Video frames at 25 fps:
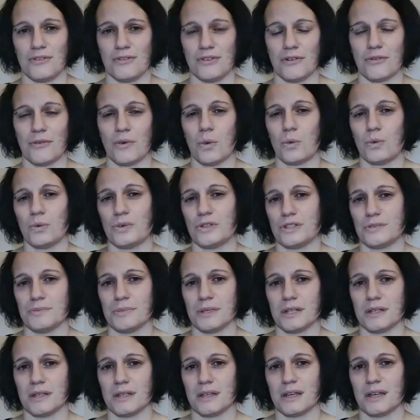I've always
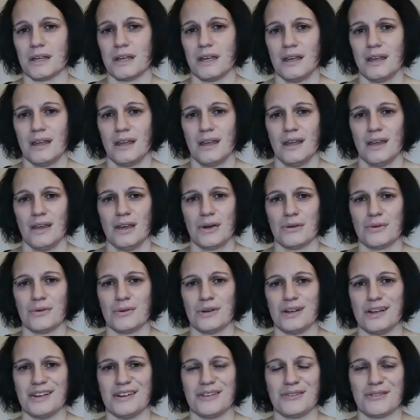been
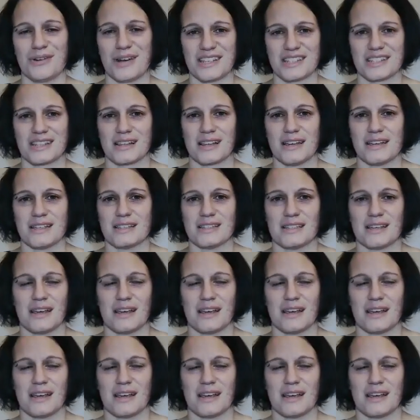really restless.